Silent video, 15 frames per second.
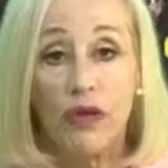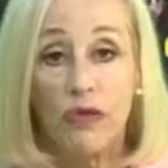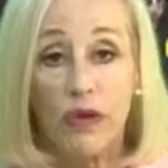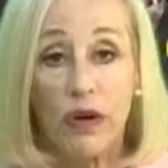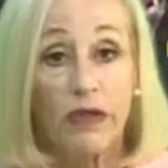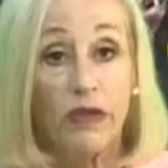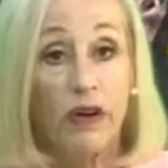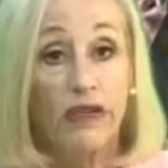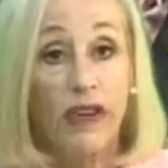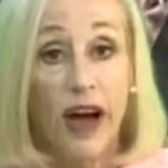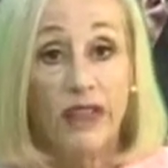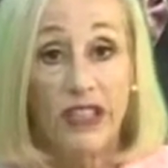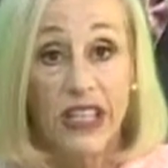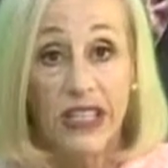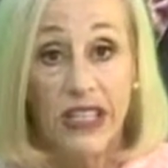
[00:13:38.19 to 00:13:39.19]
1, 2, 3,
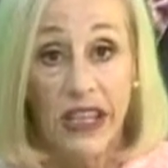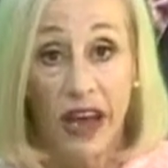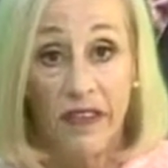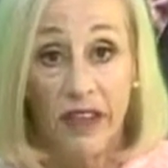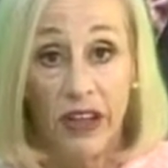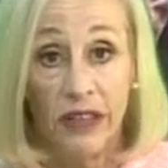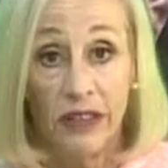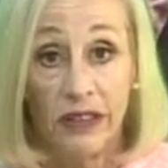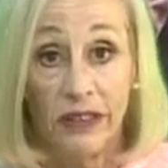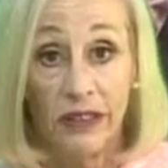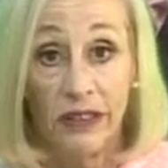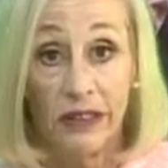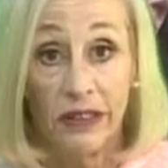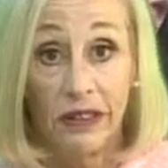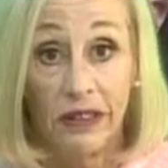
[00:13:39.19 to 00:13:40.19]
4, 5, 6, 7.